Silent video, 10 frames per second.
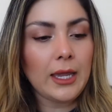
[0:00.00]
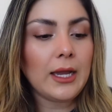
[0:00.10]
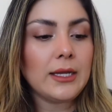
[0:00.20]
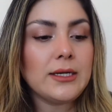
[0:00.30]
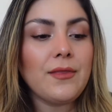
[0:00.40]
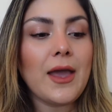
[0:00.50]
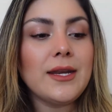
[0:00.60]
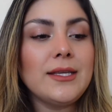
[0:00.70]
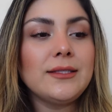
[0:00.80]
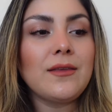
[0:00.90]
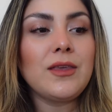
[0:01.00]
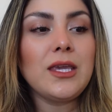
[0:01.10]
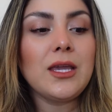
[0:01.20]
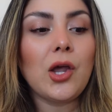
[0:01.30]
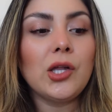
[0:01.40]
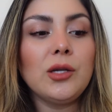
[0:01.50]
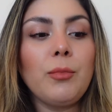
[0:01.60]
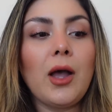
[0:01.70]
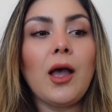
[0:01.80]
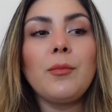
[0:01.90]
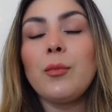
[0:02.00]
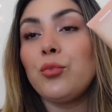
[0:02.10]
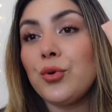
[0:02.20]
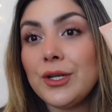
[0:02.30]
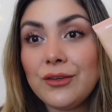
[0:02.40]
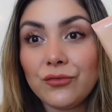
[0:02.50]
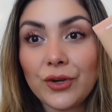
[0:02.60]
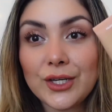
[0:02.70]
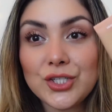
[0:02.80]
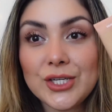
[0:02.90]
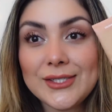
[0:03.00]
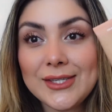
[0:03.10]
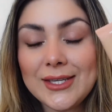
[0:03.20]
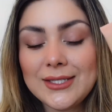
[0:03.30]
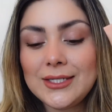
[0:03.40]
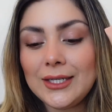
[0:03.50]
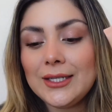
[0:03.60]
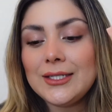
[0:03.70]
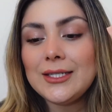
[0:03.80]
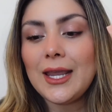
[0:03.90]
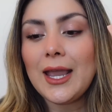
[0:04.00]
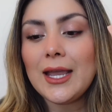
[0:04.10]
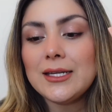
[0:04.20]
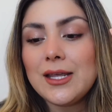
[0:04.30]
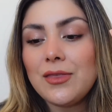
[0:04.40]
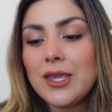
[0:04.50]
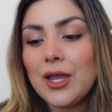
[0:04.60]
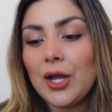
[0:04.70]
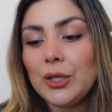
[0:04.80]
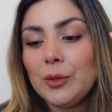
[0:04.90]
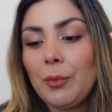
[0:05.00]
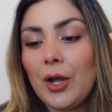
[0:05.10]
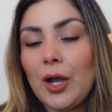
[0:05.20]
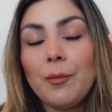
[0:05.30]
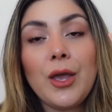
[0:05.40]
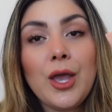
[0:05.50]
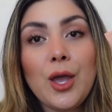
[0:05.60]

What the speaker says: And that is the ColourPop Pretty Fresh Skin Tint and the ColourPop